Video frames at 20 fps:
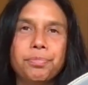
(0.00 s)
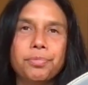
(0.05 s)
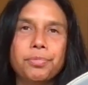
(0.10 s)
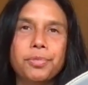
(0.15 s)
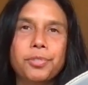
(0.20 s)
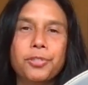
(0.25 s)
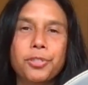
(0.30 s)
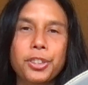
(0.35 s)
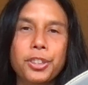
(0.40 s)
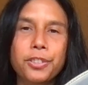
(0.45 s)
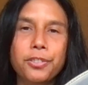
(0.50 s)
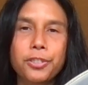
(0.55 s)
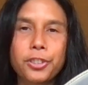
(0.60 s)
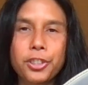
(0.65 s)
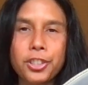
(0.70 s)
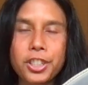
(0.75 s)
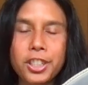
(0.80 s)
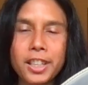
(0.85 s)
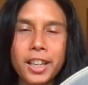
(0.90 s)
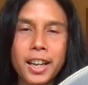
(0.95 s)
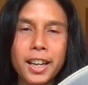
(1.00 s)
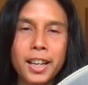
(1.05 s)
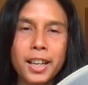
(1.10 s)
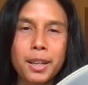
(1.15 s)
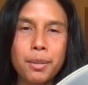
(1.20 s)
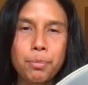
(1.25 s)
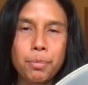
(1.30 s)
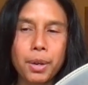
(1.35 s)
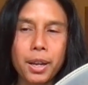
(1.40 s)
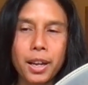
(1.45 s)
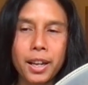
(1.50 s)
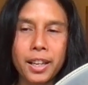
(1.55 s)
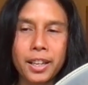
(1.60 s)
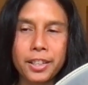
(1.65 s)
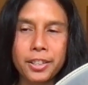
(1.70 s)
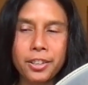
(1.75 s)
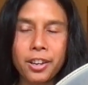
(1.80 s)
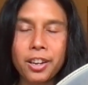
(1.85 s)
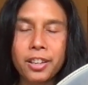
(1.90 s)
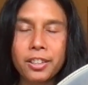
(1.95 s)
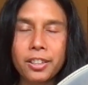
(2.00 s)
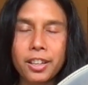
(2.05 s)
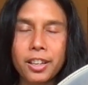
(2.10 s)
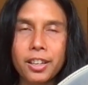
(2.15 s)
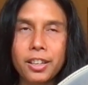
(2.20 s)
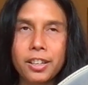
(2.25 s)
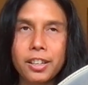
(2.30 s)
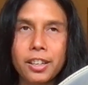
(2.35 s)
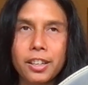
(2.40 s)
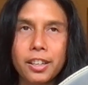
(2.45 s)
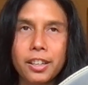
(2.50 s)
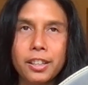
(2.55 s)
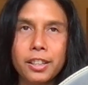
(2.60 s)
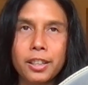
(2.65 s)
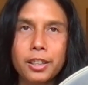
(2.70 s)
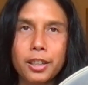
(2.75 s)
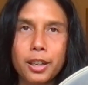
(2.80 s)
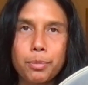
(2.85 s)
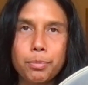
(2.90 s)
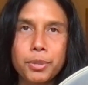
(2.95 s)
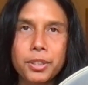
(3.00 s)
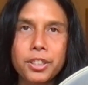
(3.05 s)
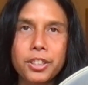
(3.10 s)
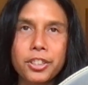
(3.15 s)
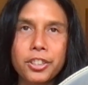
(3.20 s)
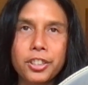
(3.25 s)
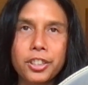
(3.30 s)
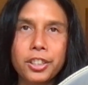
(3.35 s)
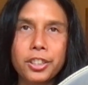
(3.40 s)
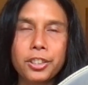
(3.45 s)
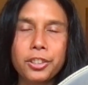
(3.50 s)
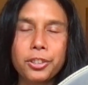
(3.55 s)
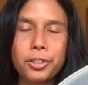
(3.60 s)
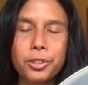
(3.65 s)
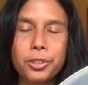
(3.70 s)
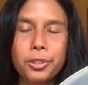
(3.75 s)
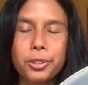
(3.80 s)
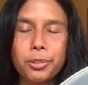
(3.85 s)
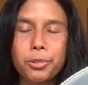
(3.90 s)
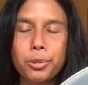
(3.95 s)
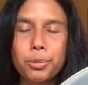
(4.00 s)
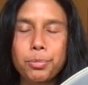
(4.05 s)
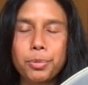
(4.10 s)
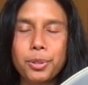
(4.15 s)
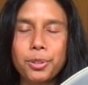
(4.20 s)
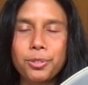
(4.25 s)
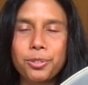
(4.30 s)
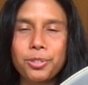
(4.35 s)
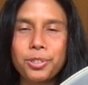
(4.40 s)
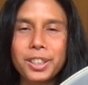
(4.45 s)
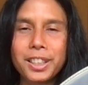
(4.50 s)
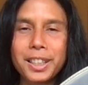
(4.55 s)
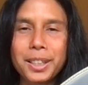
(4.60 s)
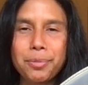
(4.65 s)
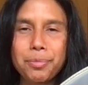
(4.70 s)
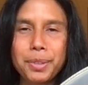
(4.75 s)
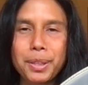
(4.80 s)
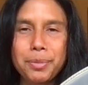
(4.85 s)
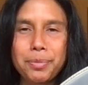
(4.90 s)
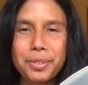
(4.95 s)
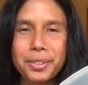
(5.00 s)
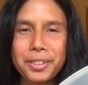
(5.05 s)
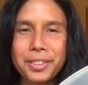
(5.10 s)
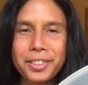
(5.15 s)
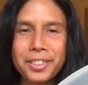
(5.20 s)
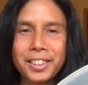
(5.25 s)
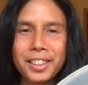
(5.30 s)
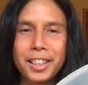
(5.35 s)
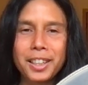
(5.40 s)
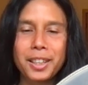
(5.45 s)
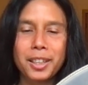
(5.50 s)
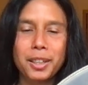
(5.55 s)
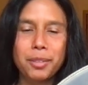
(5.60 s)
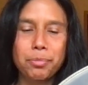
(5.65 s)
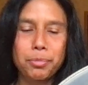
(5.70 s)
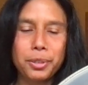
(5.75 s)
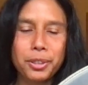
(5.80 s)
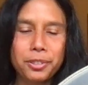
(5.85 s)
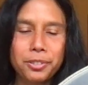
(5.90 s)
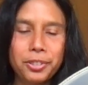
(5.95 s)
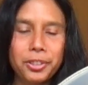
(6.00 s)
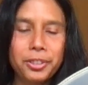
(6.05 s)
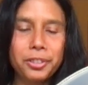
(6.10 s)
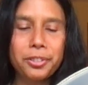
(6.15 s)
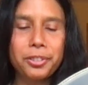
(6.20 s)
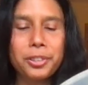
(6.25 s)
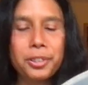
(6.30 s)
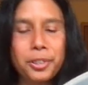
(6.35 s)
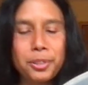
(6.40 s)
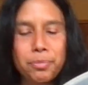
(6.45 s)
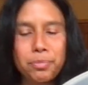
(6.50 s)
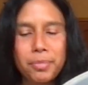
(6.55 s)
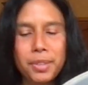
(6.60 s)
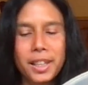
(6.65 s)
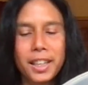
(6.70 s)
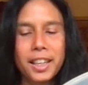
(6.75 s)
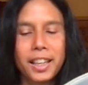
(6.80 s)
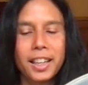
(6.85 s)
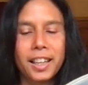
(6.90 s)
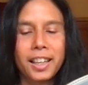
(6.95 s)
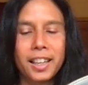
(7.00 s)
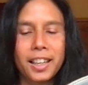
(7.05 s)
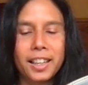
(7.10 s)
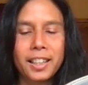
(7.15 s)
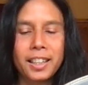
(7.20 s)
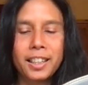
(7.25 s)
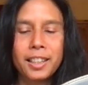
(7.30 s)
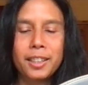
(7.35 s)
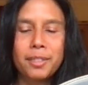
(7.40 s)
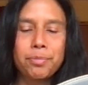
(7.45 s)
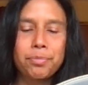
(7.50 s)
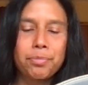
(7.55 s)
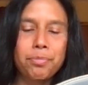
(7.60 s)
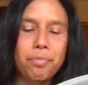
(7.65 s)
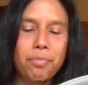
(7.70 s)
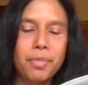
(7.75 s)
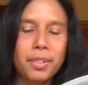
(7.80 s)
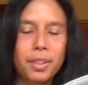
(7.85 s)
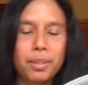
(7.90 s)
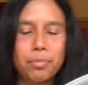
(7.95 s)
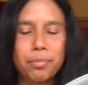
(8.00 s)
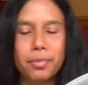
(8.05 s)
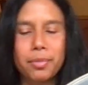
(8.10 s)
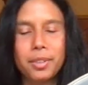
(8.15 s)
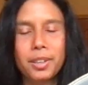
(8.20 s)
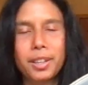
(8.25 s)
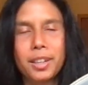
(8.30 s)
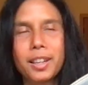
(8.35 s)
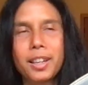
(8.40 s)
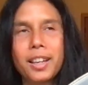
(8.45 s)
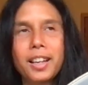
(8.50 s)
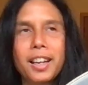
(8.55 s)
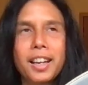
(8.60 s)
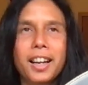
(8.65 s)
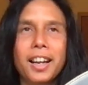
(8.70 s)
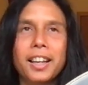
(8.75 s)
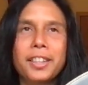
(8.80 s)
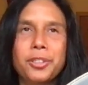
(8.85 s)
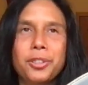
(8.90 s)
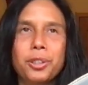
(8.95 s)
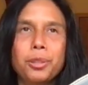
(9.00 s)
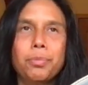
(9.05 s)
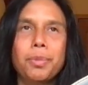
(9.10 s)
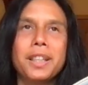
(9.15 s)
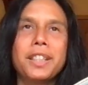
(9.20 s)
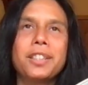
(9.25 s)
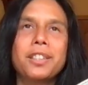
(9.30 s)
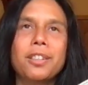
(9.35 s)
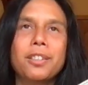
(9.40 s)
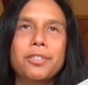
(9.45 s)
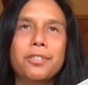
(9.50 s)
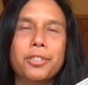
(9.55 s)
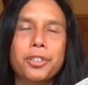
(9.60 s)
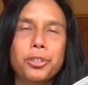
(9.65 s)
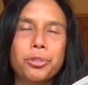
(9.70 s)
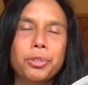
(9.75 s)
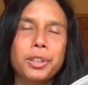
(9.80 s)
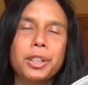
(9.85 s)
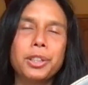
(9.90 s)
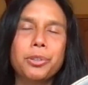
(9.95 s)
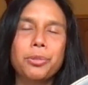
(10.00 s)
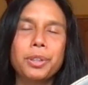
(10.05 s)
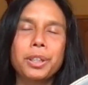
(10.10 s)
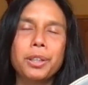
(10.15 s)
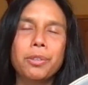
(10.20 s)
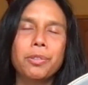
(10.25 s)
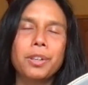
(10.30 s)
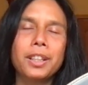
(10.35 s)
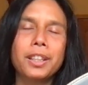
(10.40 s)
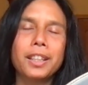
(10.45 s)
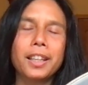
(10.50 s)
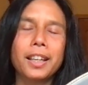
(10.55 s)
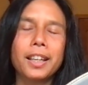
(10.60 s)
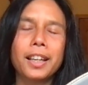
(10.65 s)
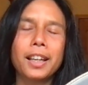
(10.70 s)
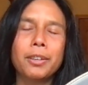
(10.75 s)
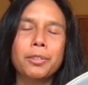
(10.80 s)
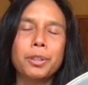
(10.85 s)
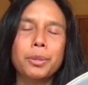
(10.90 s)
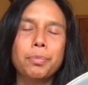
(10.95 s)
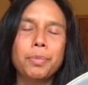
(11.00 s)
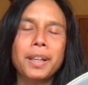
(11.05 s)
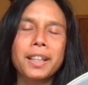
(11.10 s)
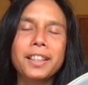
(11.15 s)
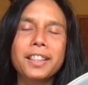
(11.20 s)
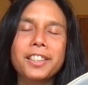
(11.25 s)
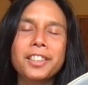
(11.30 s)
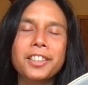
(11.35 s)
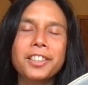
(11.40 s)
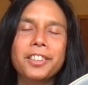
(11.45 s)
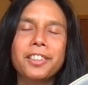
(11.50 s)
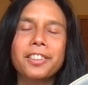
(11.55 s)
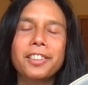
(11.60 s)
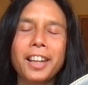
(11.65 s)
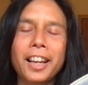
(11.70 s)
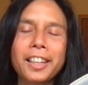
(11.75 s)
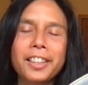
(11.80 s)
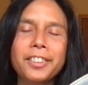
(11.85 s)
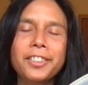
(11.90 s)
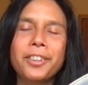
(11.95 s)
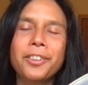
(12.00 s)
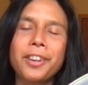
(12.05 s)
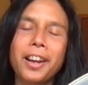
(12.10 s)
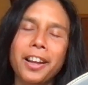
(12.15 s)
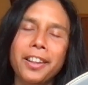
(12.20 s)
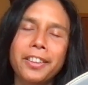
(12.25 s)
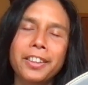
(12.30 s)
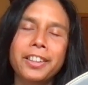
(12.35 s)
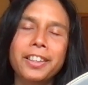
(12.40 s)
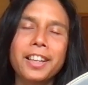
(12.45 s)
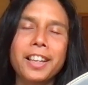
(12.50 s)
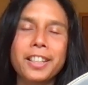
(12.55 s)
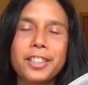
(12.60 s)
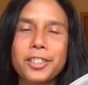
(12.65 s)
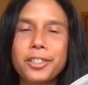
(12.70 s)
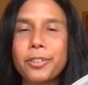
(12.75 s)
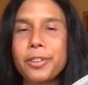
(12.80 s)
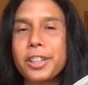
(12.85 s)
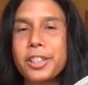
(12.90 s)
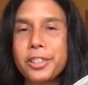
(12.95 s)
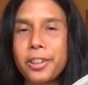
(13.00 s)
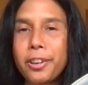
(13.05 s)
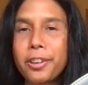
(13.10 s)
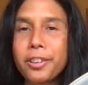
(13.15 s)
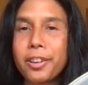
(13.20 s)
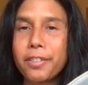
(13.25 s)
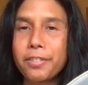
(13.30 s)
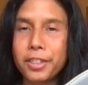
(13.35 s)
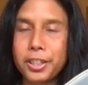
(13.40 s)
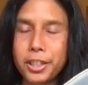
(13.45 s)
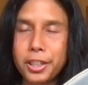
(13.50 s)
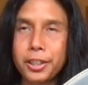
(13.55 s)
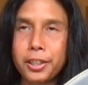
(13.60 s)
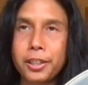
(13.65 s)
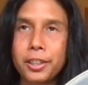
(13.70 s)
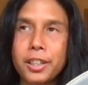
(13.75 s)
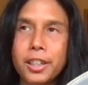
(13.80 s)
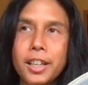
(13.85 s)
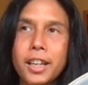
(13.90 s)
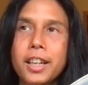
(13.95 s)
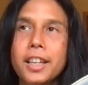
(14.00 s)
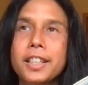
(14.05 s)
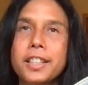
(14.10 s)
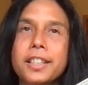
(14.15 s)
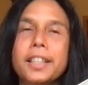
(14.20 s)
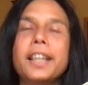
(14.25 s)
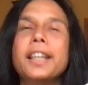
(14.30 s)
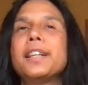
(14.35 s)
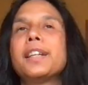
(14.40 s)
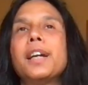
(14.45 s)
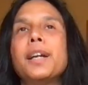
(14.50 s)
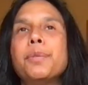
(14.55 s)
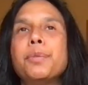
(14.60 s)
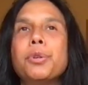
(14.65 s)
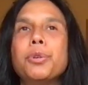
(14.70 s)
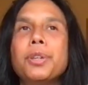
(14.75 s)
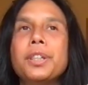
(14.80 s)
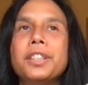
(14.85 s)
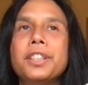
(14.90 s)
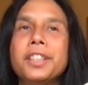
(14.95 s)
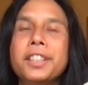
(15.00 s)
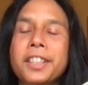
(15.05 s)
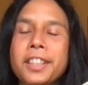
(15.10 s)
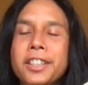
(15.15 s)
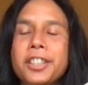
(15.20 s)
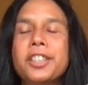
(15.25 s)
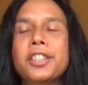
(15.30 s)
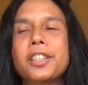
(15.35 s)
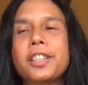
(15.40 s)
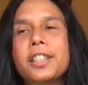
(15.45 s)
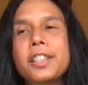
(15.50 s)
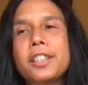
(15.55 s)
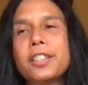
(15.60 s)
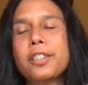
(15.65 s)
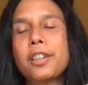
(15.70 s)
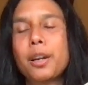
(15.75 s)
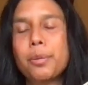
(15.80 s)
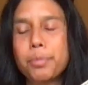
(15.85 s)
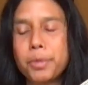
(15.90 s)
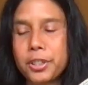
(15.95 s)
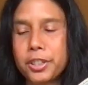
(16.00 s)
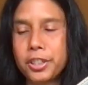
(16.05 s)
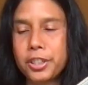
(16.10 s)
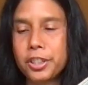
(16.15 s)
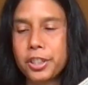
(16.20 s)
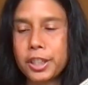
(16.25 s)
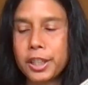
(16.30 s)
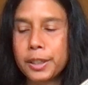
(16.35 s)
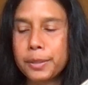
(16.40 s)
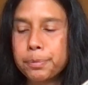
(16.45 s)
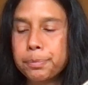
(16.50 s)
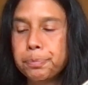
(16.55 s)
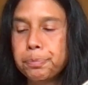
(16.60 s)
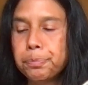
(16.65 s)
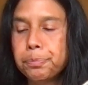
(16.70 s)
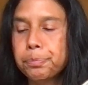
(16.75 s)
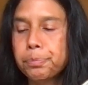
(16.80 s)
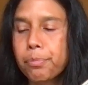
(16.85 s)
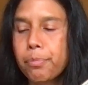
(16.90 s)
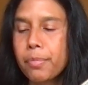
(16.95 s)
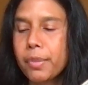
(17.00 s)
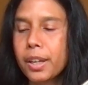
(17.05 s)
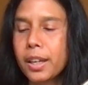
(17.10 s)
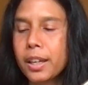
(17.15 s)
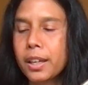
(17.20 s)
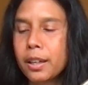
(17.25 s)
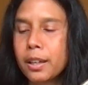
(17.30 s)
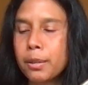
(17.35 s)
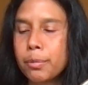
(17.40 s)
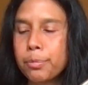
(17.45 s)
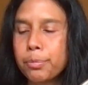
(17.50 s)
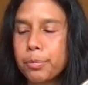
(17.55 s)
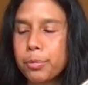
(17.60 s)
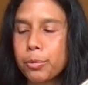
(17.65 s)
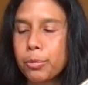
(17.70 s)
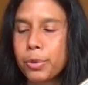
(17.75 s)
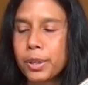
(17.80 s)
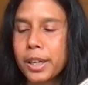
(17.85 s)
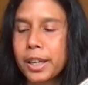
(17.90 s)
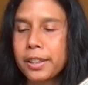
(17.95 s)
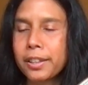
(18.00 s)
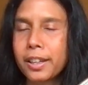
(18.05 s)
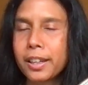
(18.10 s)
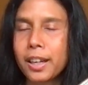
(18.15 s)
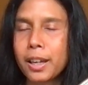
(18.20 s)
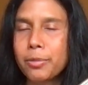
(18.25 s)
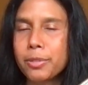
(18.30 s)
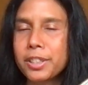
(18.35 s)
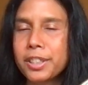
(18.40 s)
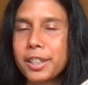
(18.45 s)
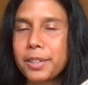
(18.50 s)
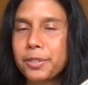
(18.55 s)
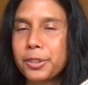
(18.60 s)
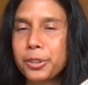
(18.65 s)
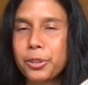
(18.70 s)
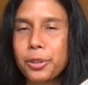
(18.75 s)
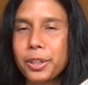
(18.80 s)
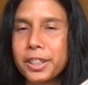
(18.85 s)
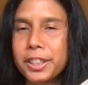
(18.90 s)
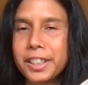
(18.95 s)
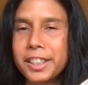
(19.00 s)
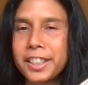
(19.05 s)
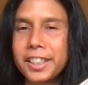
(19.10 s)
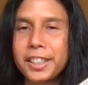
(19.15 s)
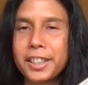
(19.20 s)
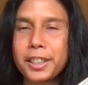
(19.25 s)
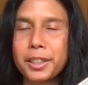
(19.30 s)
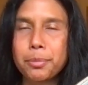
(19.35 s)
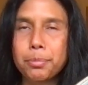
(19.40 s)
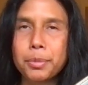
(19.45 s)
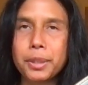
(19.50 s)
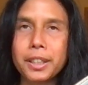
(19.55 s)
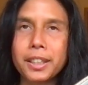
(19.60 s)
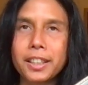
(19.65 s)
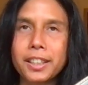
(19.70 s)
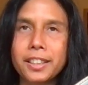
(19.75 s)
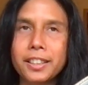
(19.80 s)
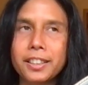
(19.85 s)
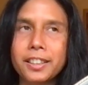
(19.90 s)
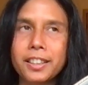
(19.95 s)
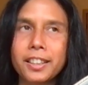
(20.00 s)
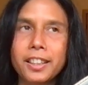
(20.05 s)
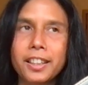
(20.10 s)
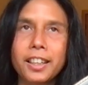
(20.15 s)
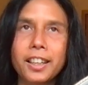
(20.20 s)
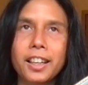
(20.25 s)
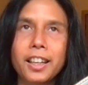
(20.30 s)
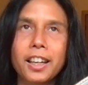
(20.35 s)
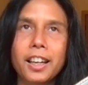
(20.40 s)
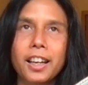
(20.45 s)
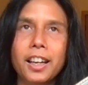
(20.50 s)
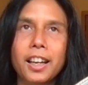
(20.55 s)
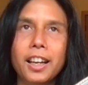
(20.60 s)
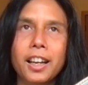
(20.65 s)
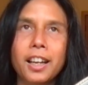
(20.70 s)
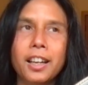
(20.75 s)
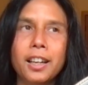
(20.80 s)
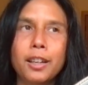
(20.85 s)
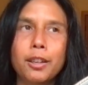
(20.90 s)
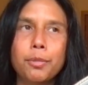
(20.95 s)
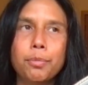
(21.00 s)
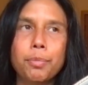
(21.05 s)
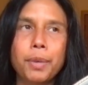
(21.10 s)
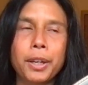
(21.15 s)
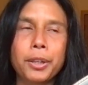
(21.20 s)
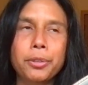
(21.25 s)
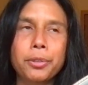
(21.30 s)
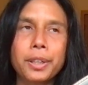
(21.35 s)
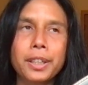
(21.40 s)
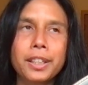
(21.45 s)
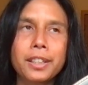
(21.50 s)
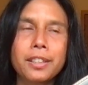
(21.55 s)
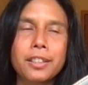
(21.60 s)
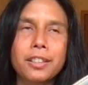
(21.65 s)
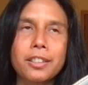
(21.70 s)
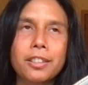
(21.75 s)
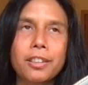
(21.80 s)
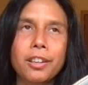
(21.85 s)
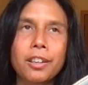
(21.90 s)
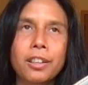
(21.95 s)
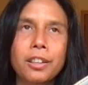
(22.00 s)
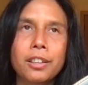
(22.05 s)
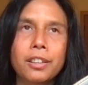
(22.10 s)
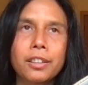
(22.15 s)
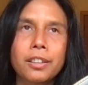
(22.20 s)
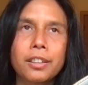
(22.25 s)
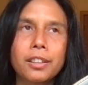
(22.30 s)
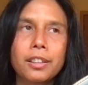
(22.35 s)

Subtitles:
For the first time, I taught the composition to a group of willing people, beautiful group. I told myself for 2021 that I would make this year like no other, and so I started off the year saying I'm going to teach this composition, when I thought I was never going to teach it because I created the song